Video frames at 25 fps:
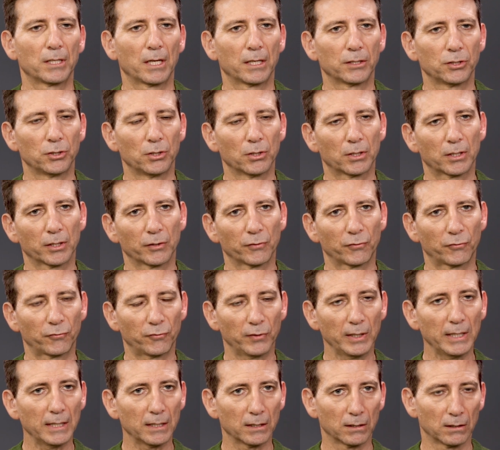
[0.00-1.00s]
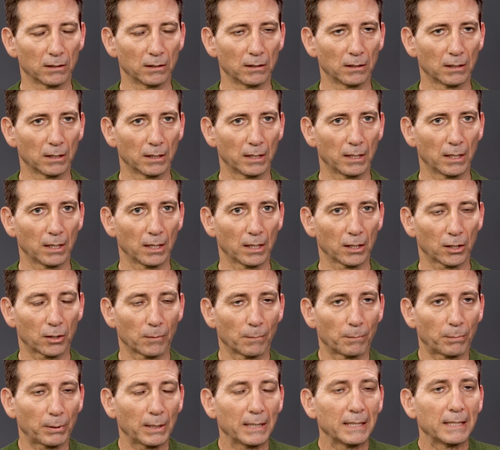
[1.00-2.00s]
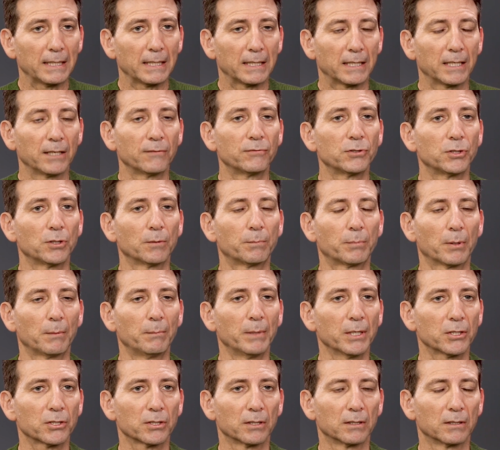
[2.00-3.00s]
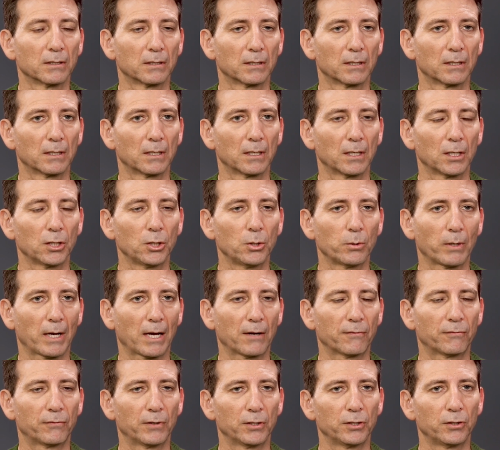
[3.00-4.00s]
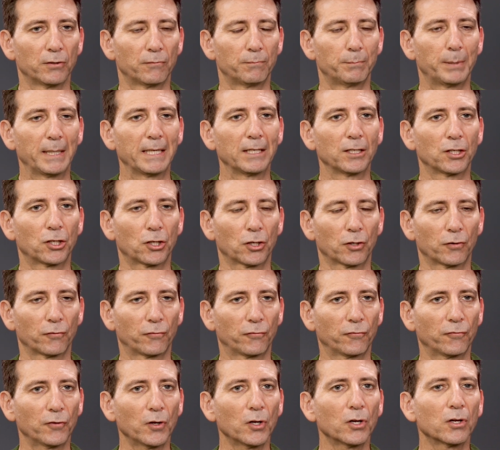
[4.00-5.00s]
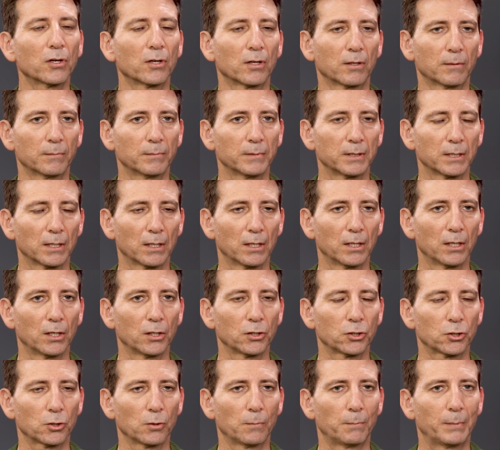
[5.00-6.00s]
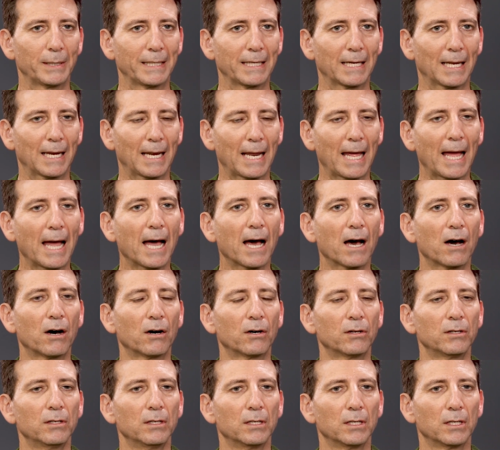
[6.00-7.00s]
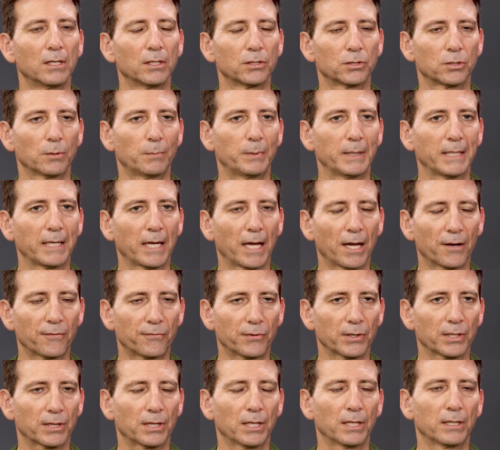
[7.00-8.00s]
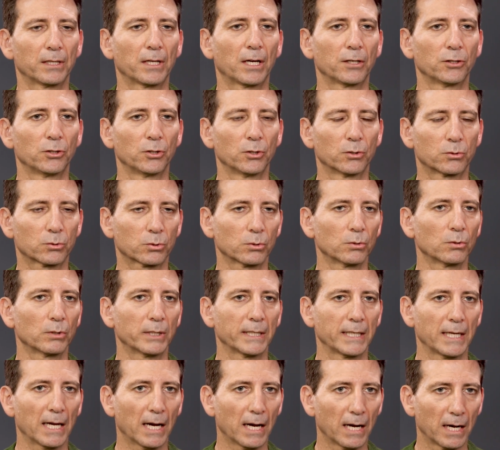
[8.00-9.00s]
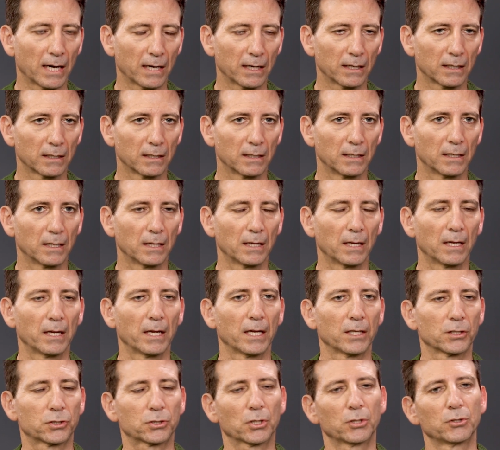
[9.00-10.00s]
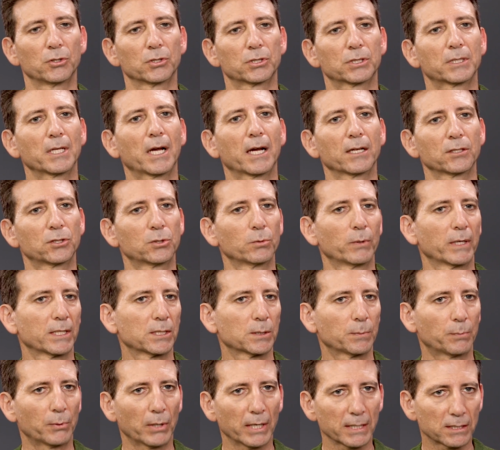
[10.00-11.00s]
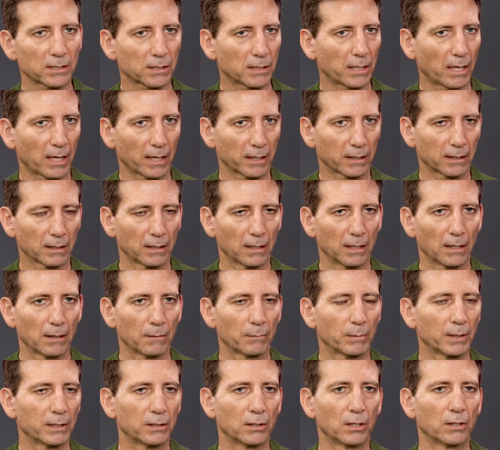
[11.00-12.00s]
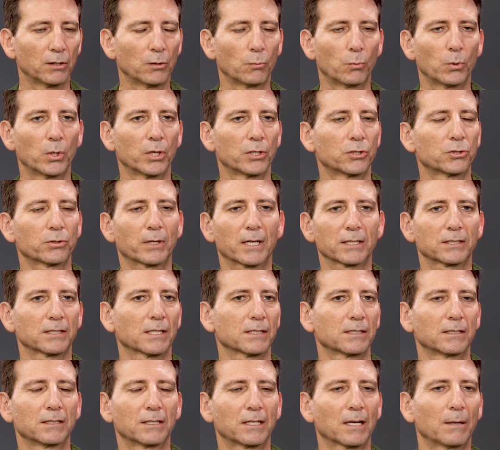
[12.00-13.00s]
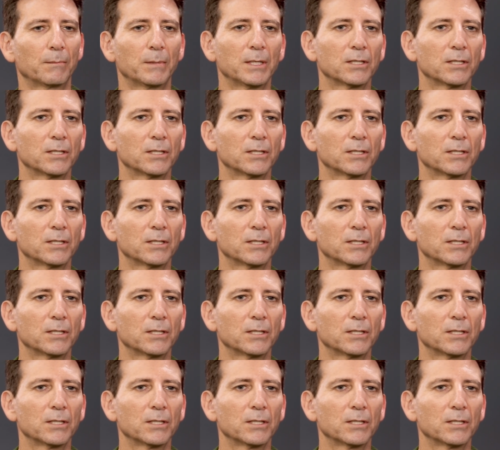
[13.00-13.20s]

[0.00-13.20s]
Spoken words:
that you can feel completely gives you permission. You've been confirmed to be allowed to be everything that you truly are. And so you start to express that, but the word trust doesn't come